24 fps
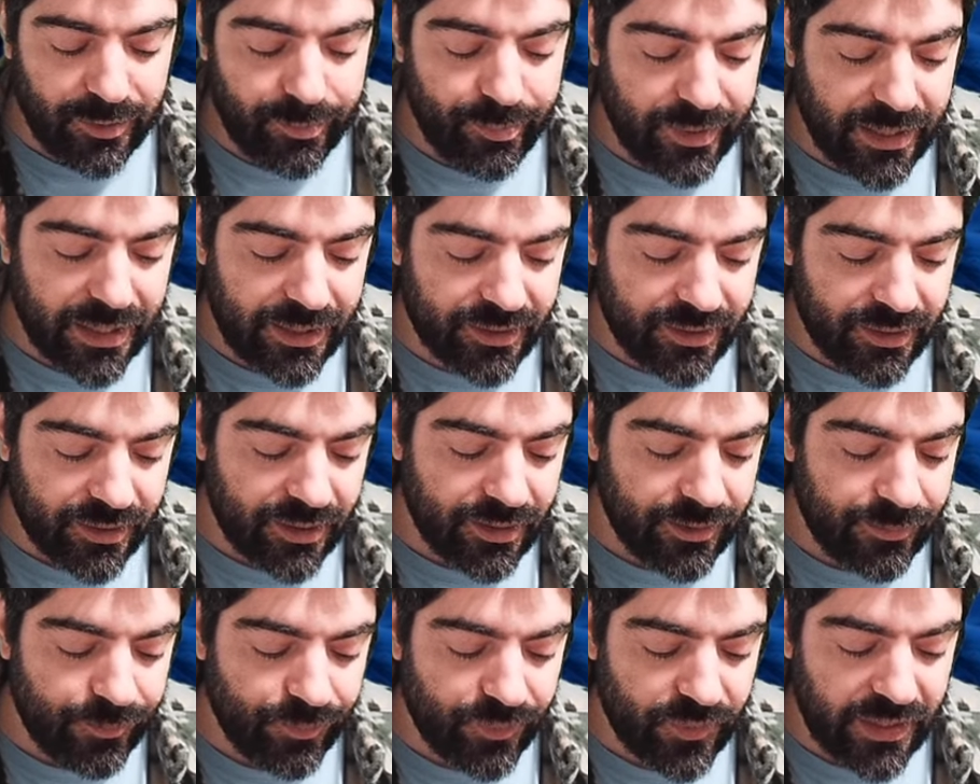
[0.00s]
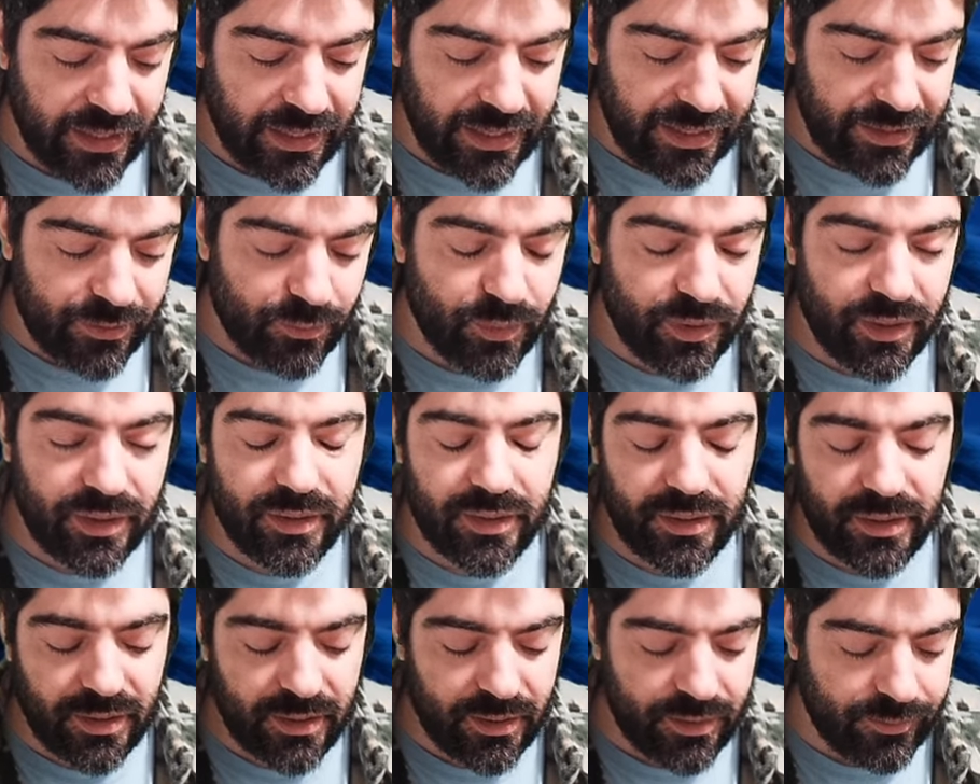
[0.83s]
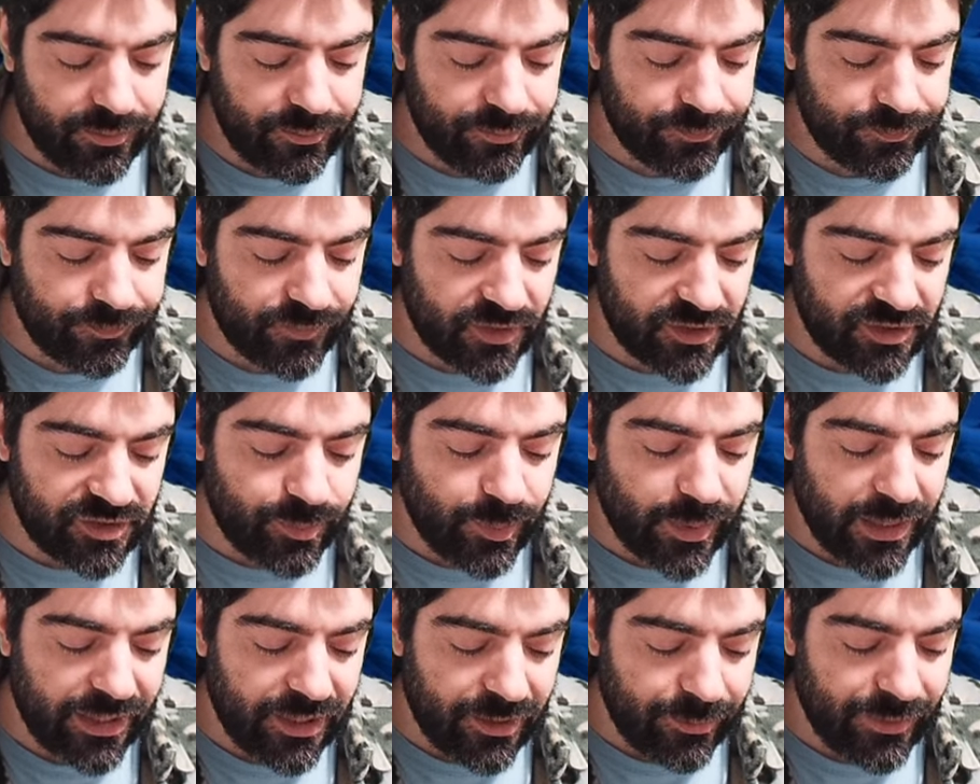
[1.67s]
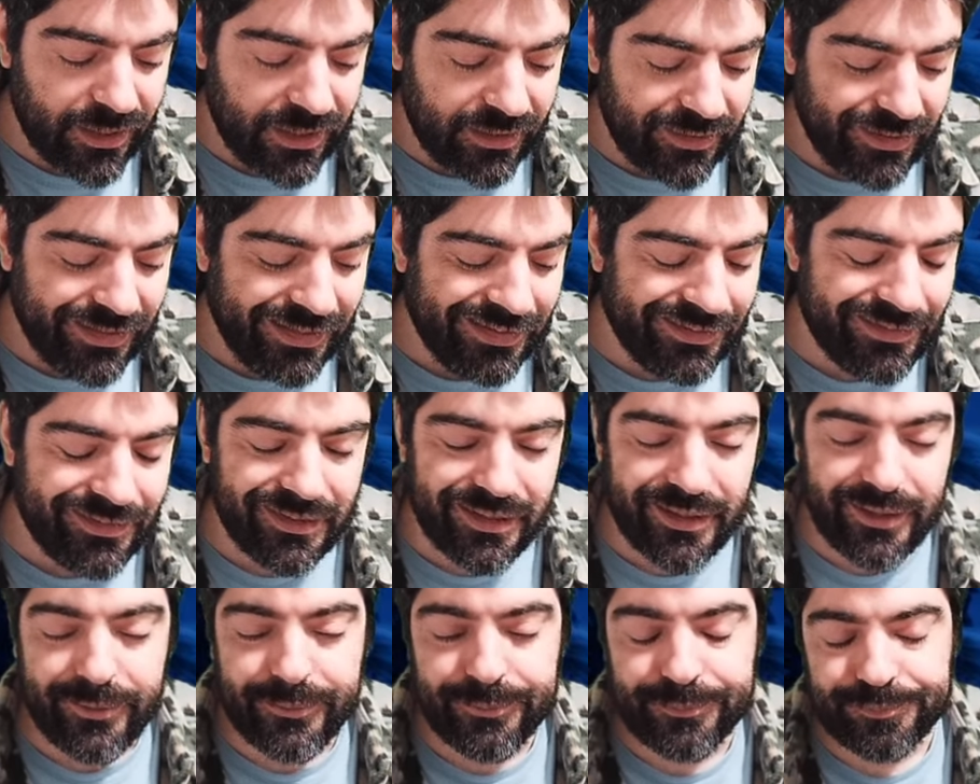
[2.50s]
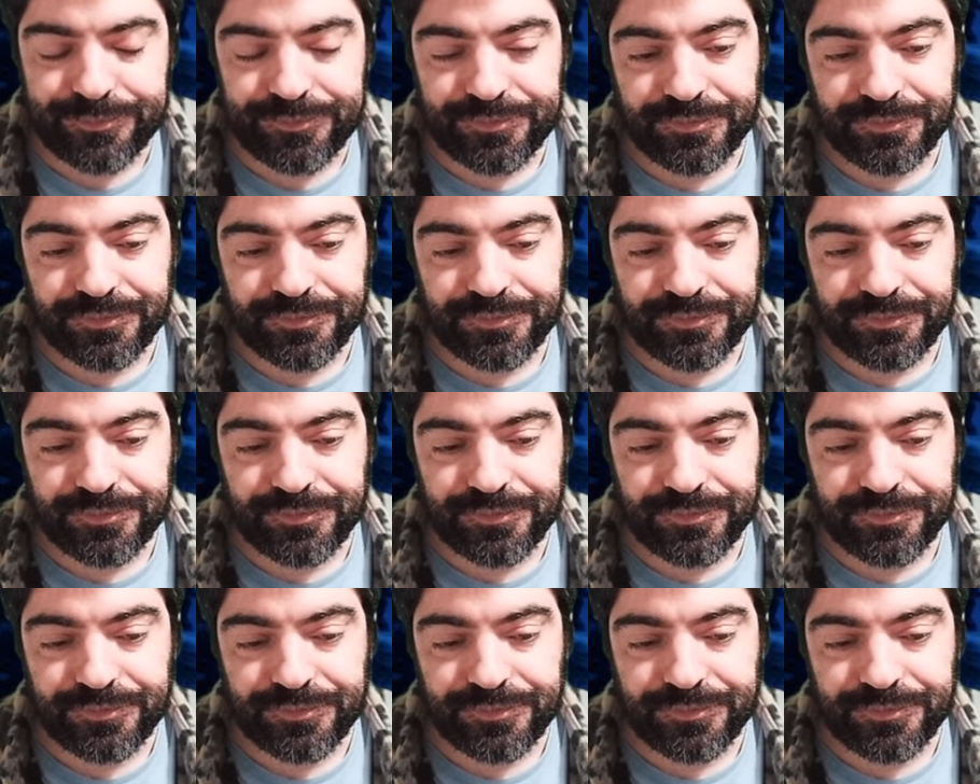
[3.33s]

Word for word: Parker, and with the Spider-Man India.